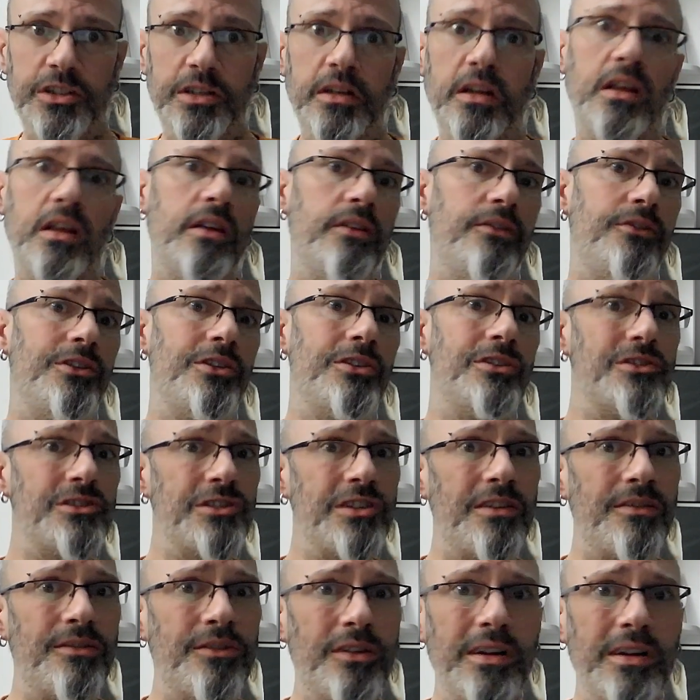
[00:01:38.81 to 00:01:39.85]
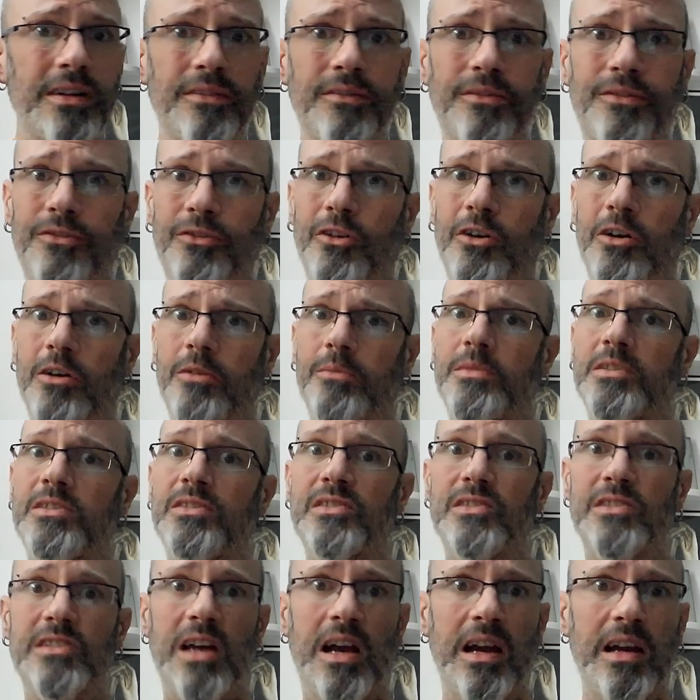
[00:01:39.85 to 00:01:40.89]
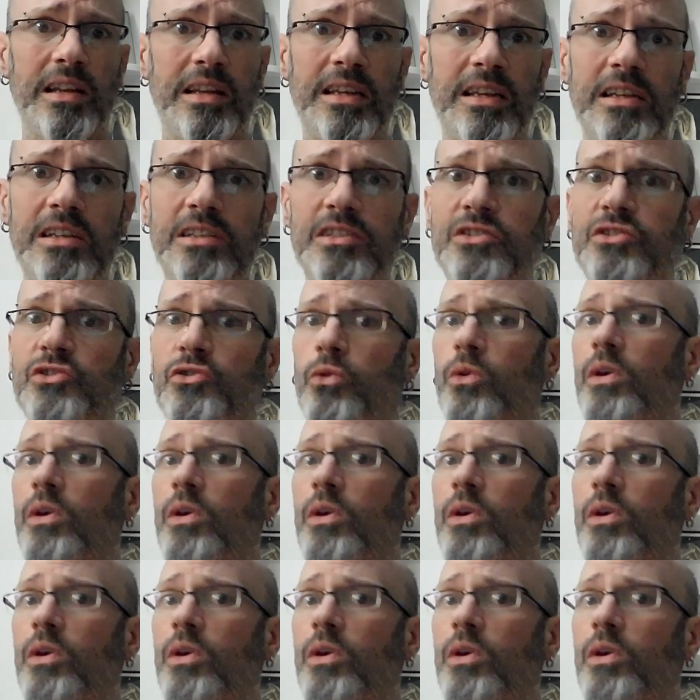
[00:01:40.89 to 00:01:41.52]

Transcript: If you're suffering from ascites or